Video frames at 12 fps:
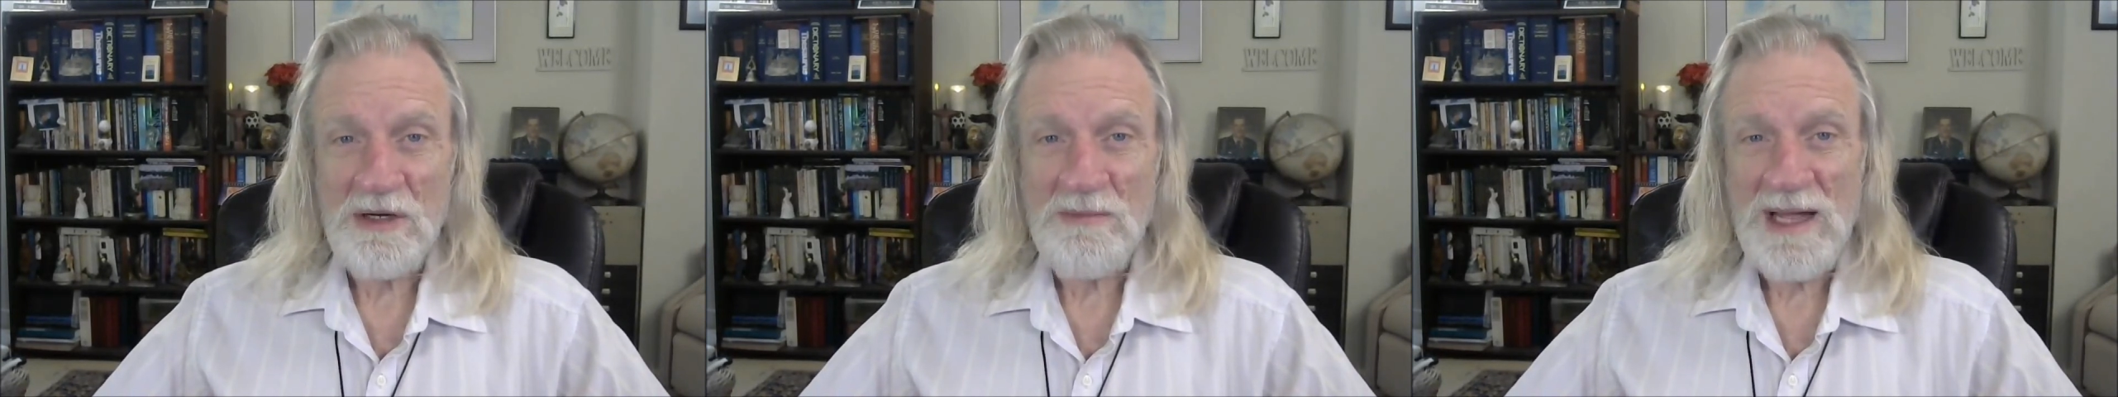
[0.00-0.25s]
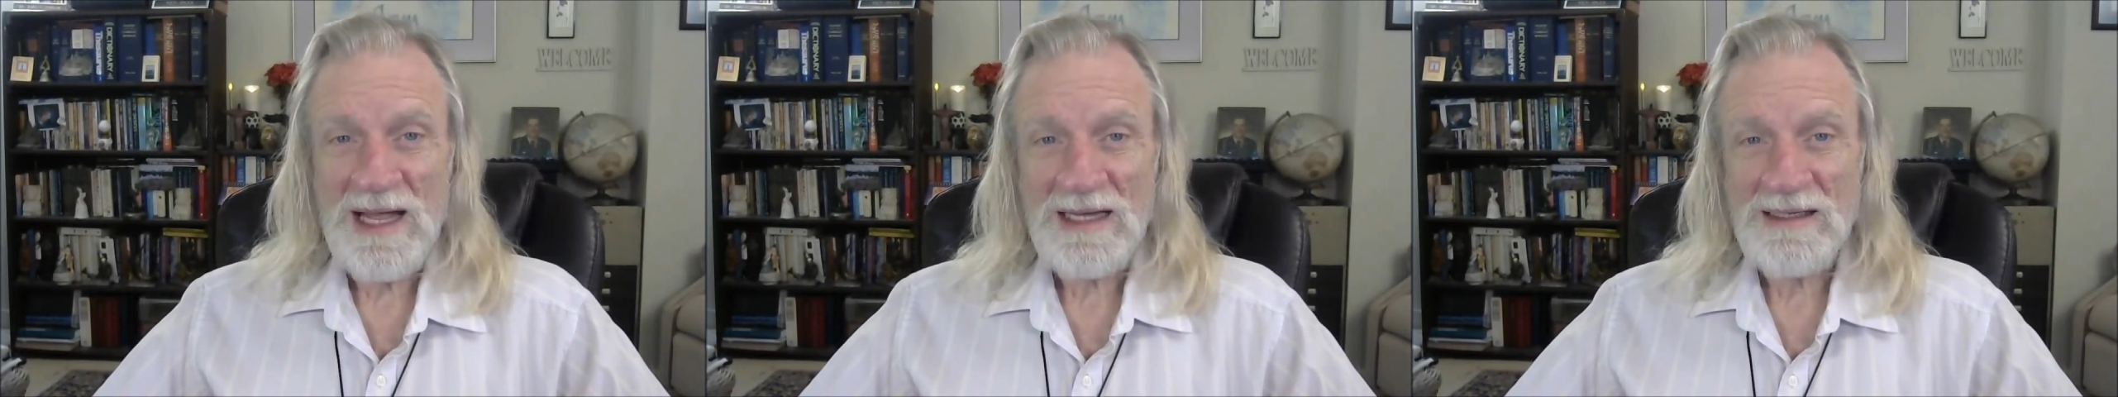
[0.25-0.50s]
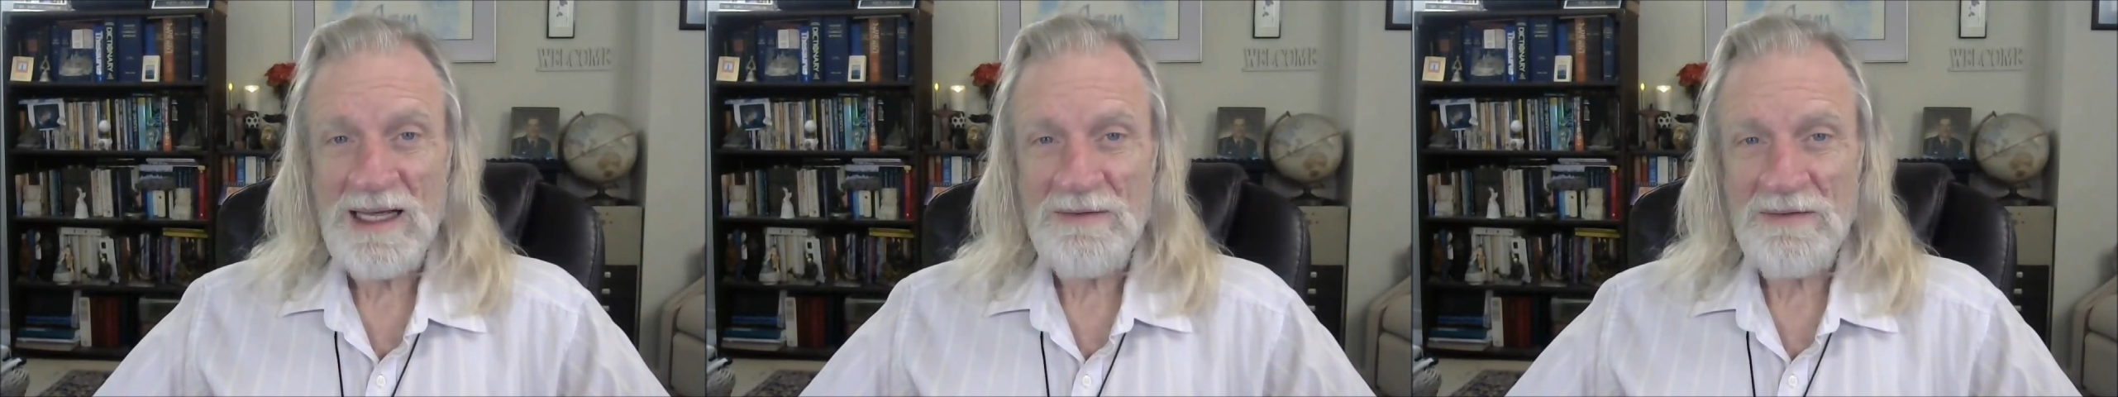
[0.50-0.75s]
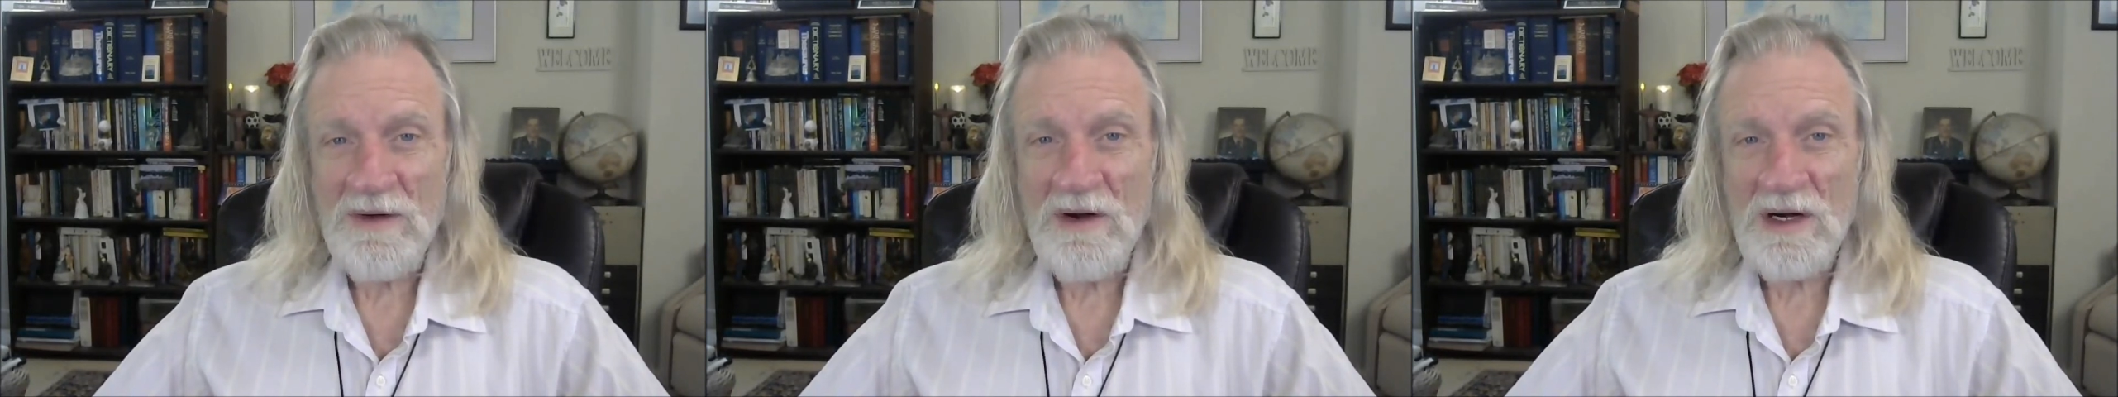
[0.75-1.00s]
go back
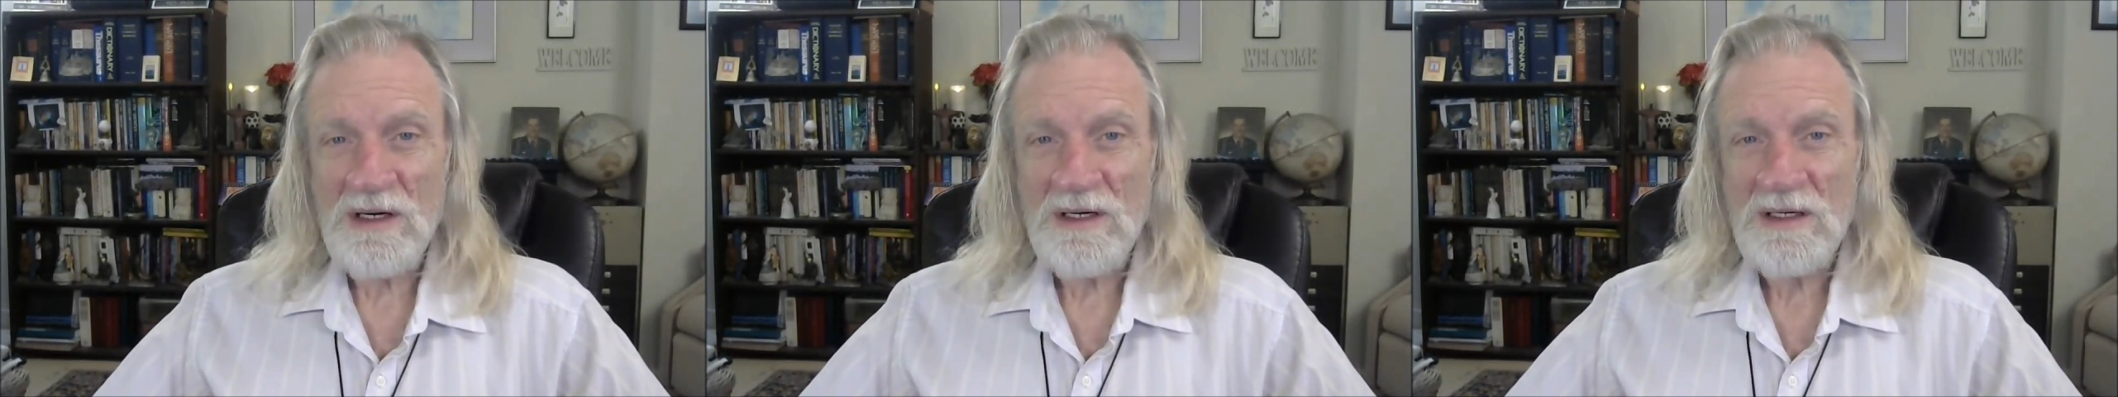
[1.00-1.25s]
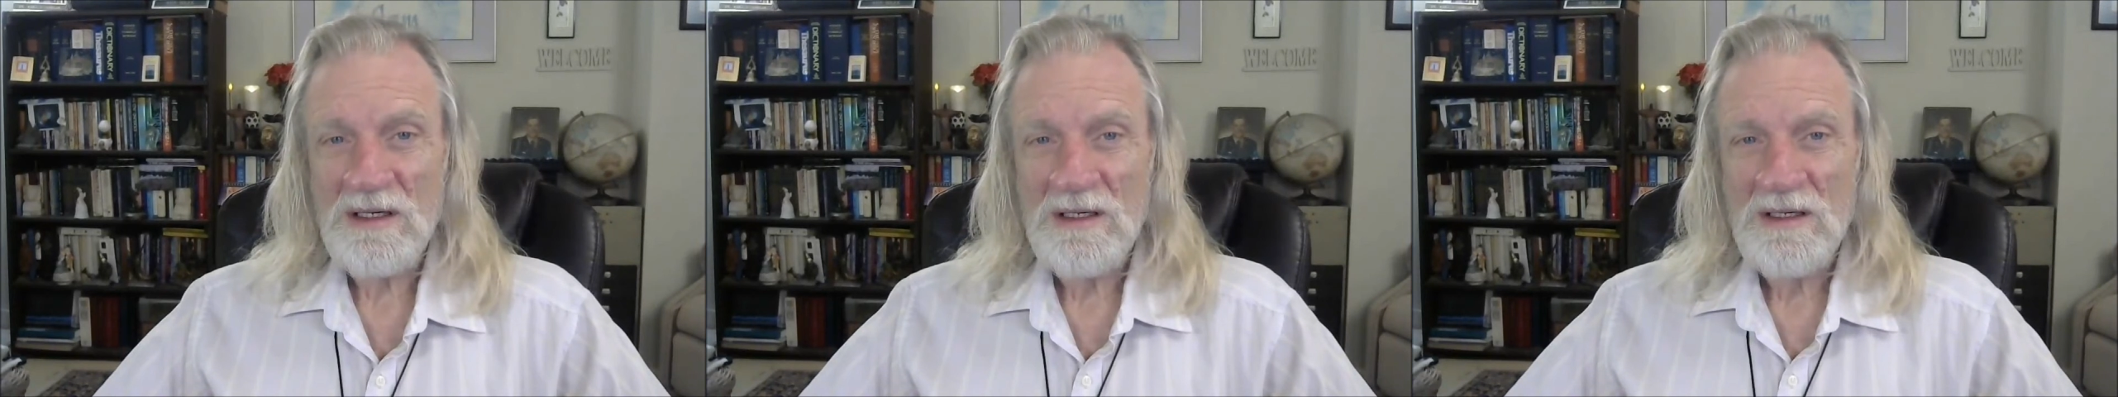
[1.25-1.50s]
that far